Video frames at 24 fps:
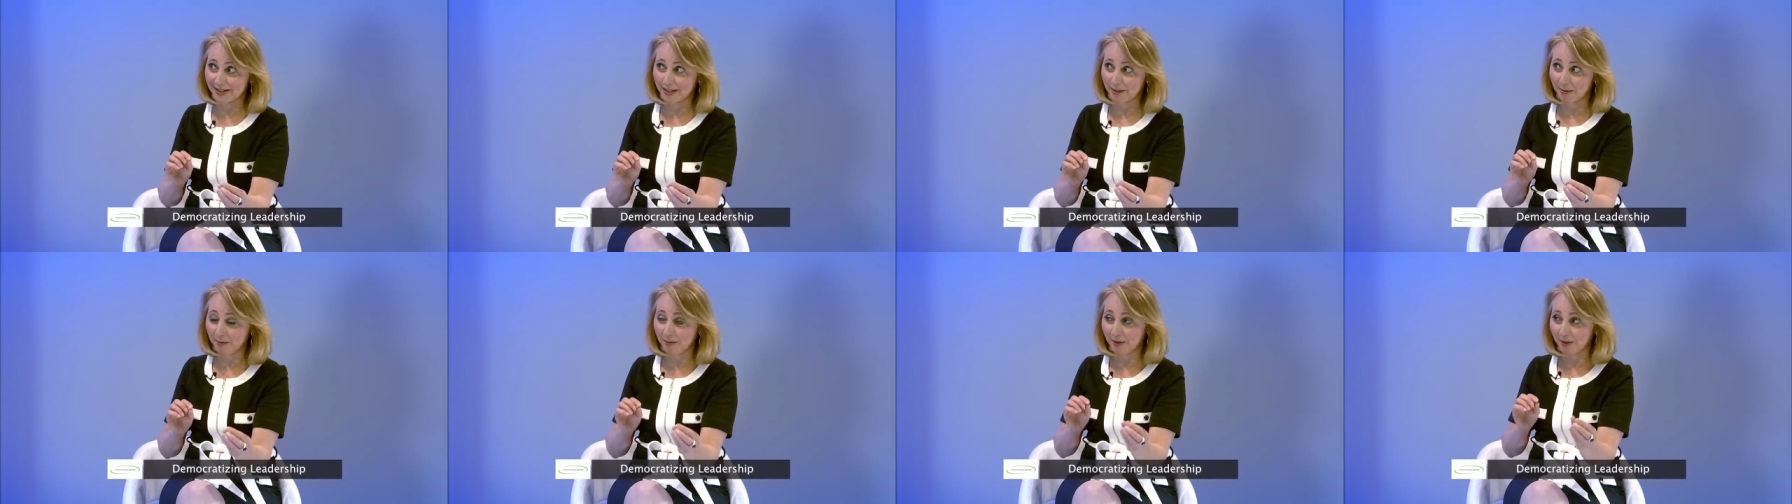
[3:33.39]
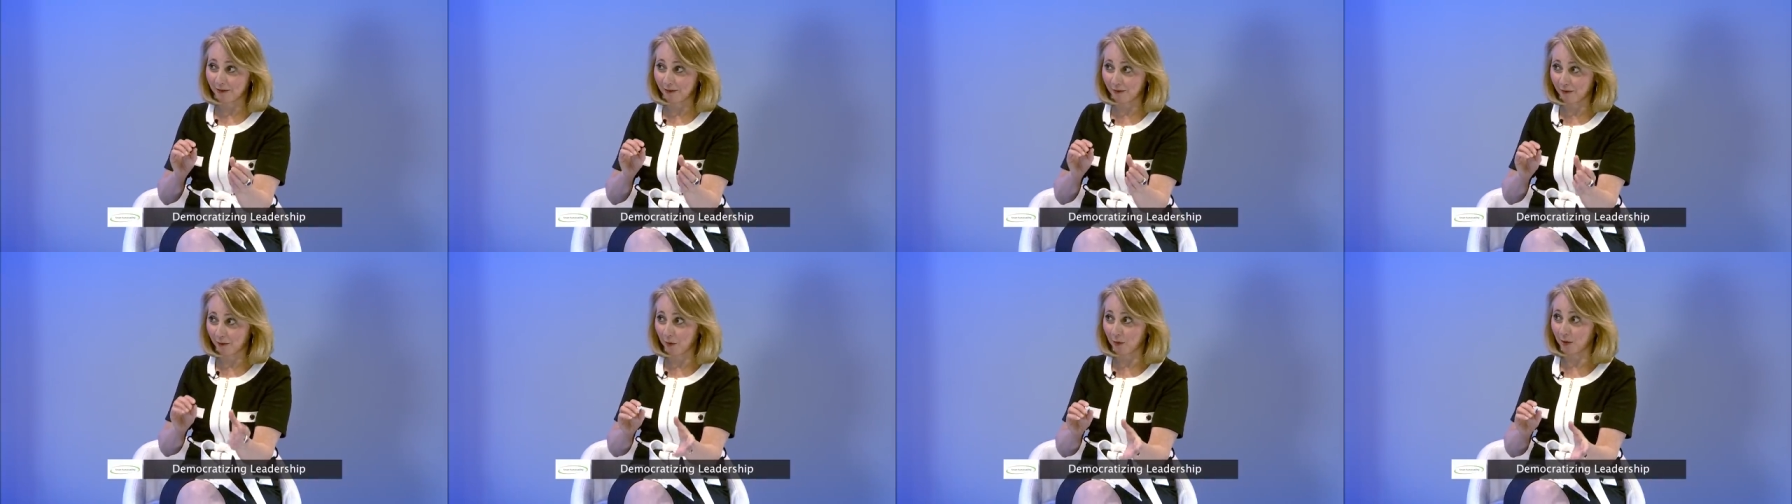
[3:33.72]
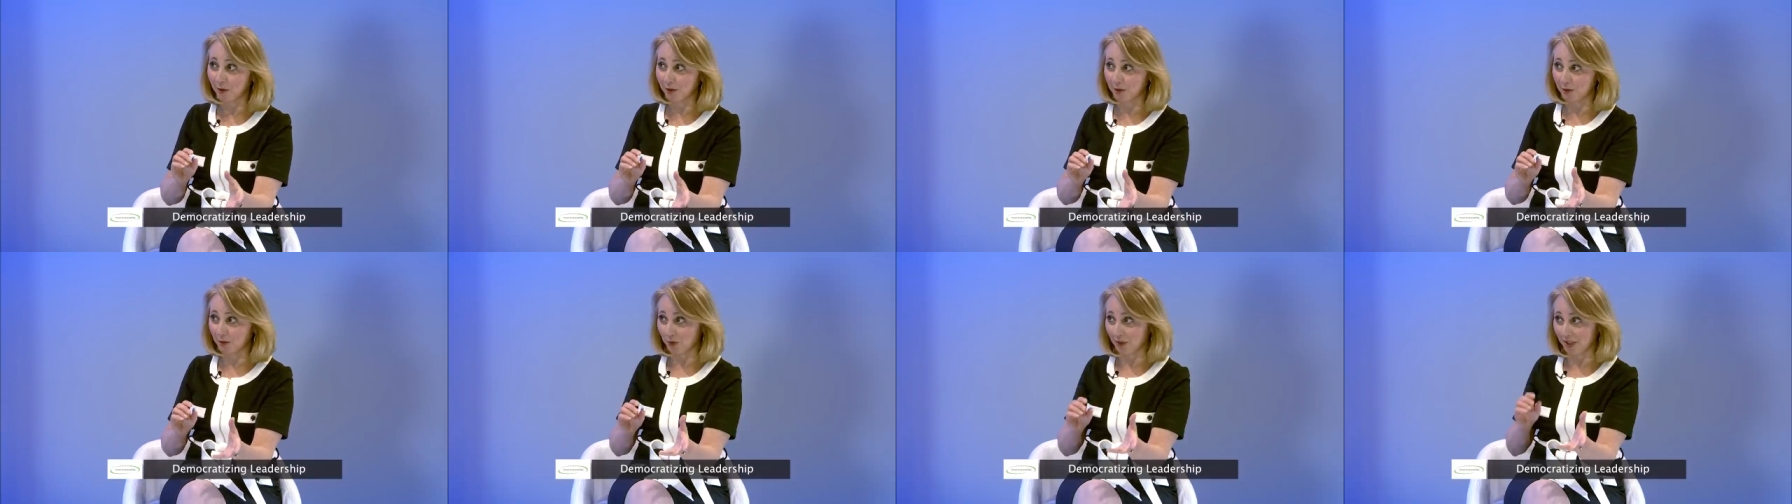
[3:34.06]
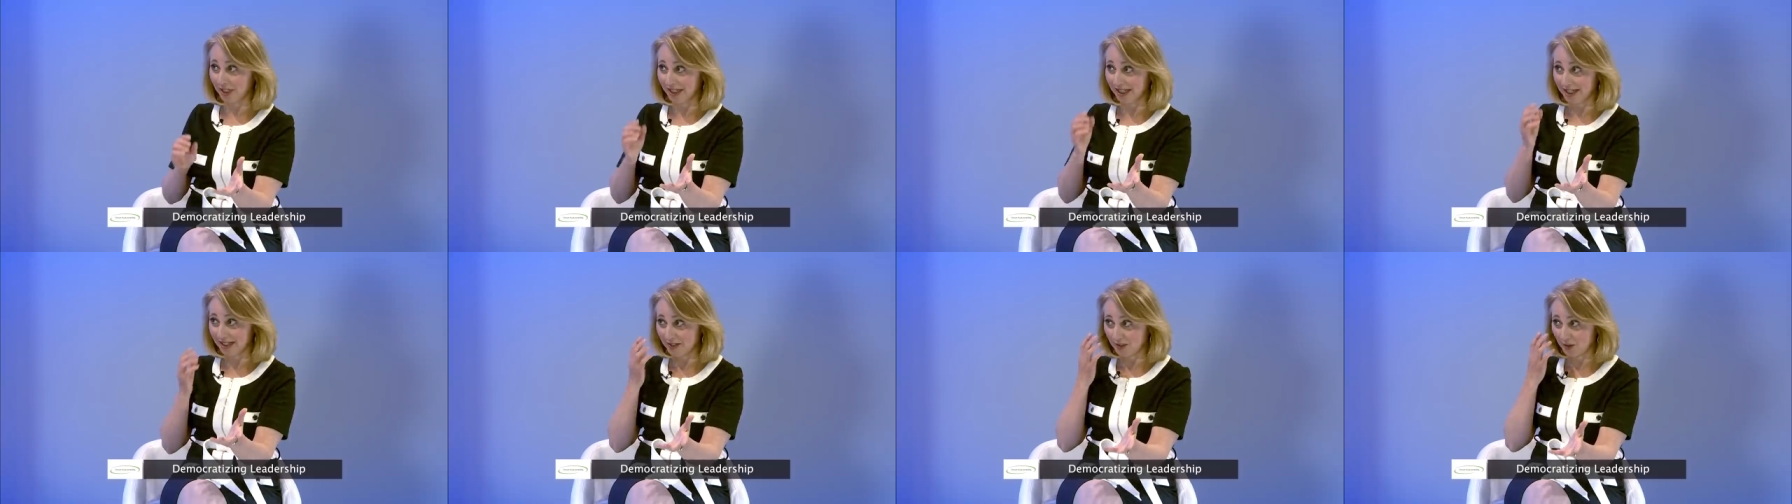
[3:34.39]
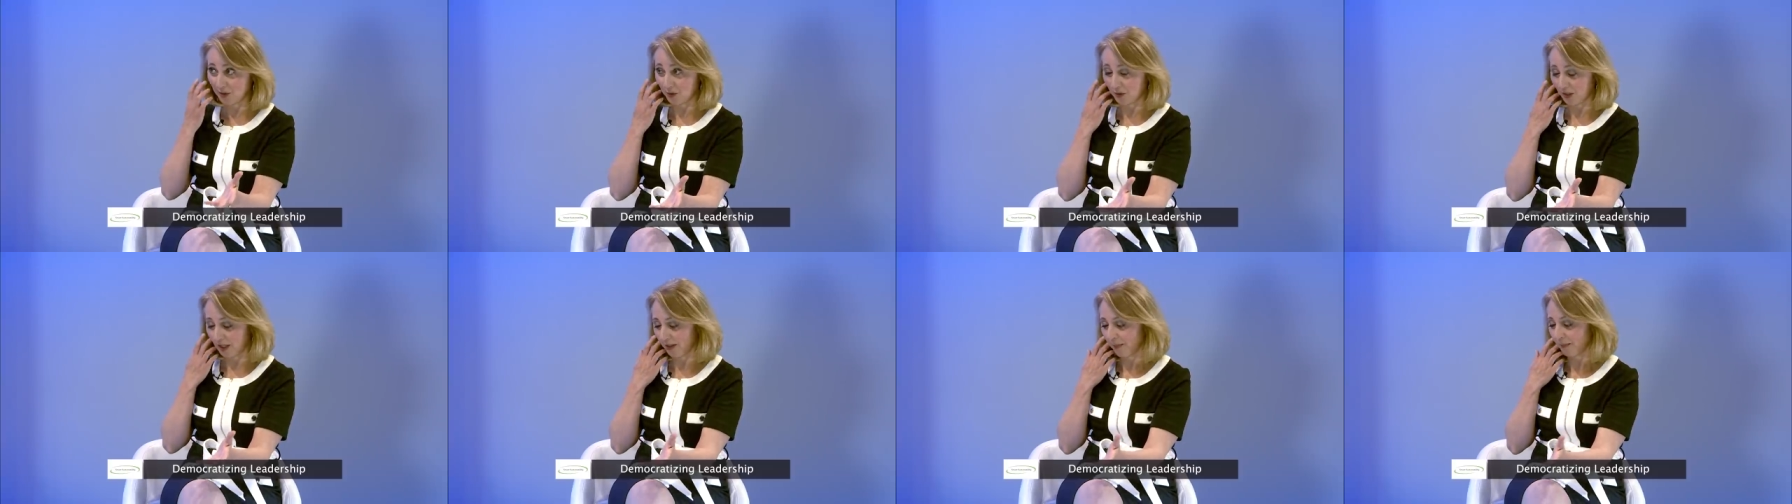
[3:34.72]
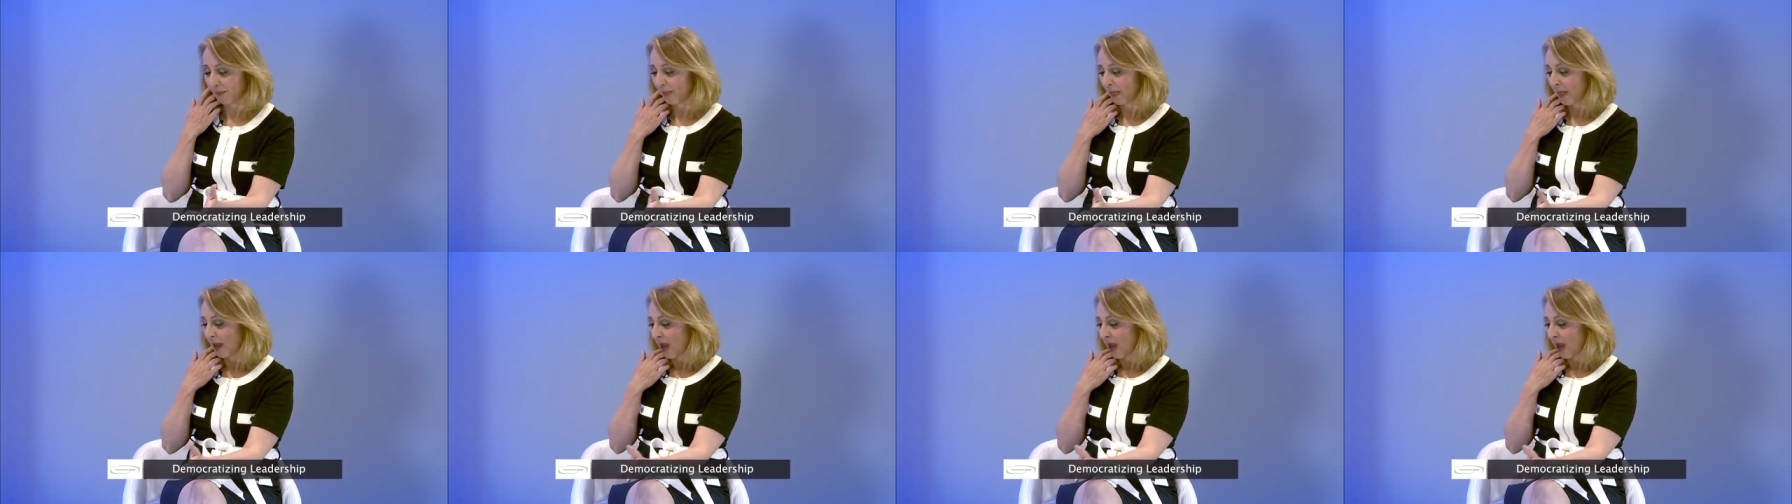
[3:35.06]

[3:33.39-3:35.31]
mm. before during history.